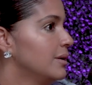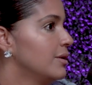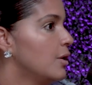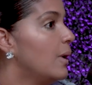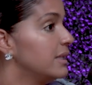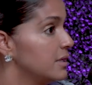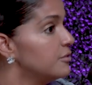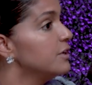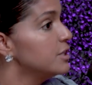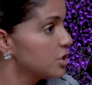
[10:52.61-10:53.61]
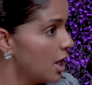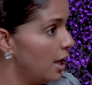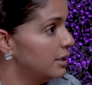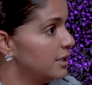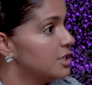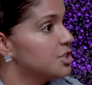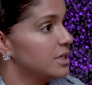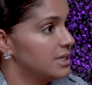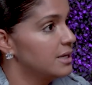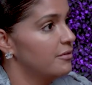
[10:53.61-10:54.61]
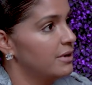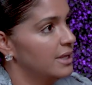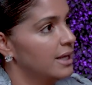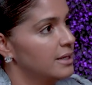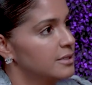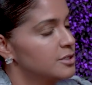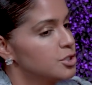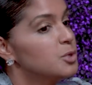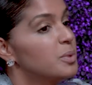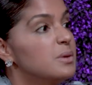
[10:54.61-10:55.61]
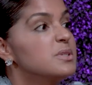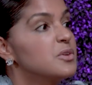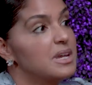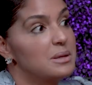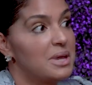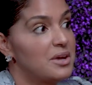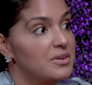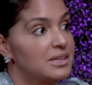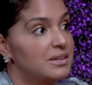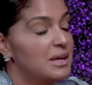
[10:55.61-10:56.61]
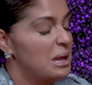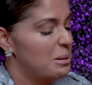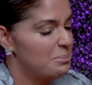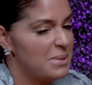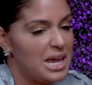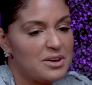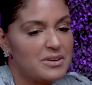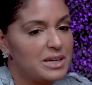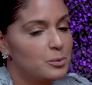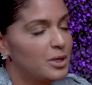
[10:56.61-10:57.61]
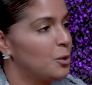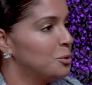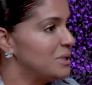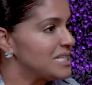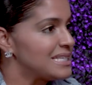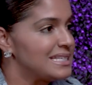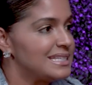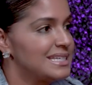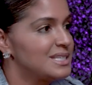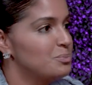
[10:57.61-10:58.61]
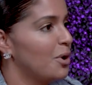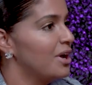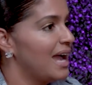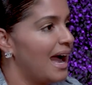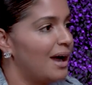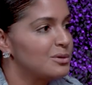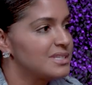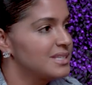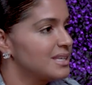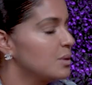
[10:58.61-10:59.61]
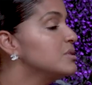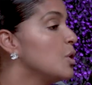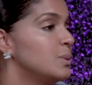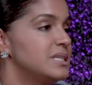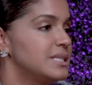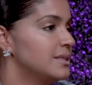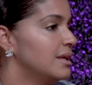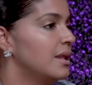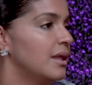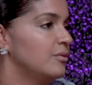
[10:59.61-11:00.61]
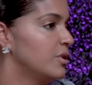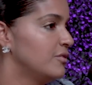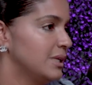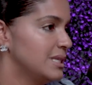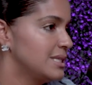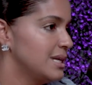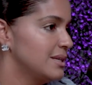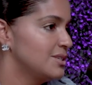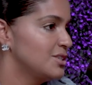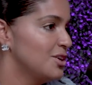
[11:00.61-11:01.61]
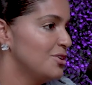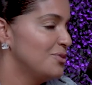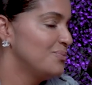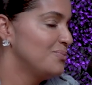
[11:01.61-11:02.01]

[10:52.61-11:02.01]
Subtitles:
I did finish college. I did everything I needed to do, but I was already married. Married, we owned businesses, bought houses. I was always in love with real estate. Yeah.